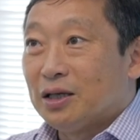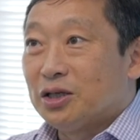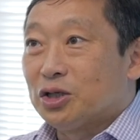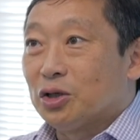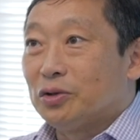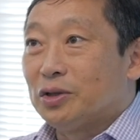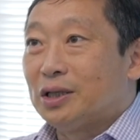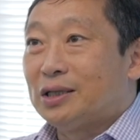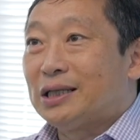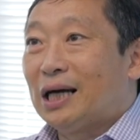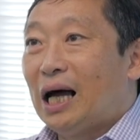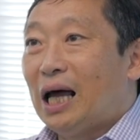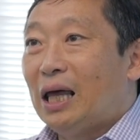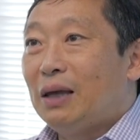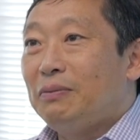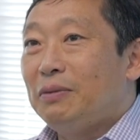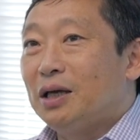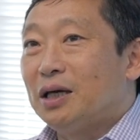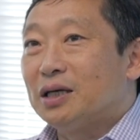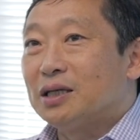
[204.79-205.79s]
So the
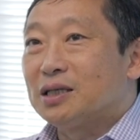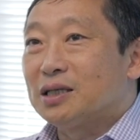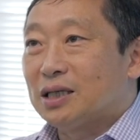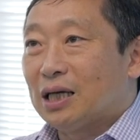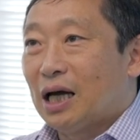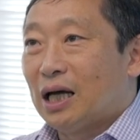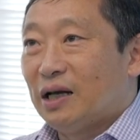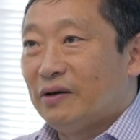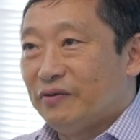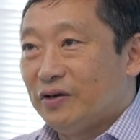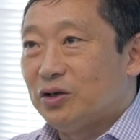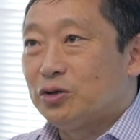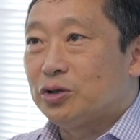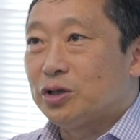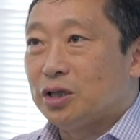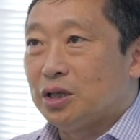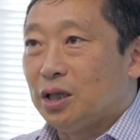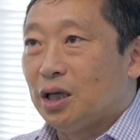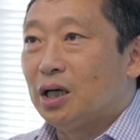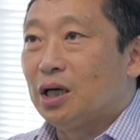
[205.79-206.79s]
timing is kind of
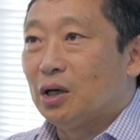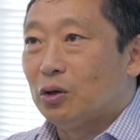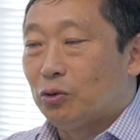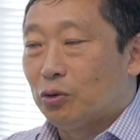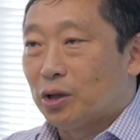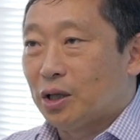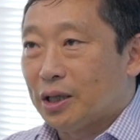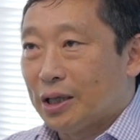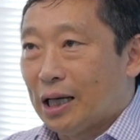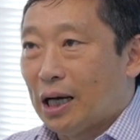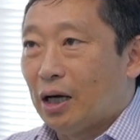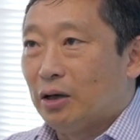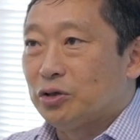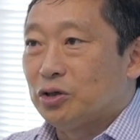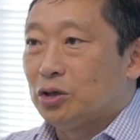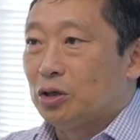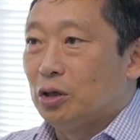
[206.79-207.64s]
interesting and worked out.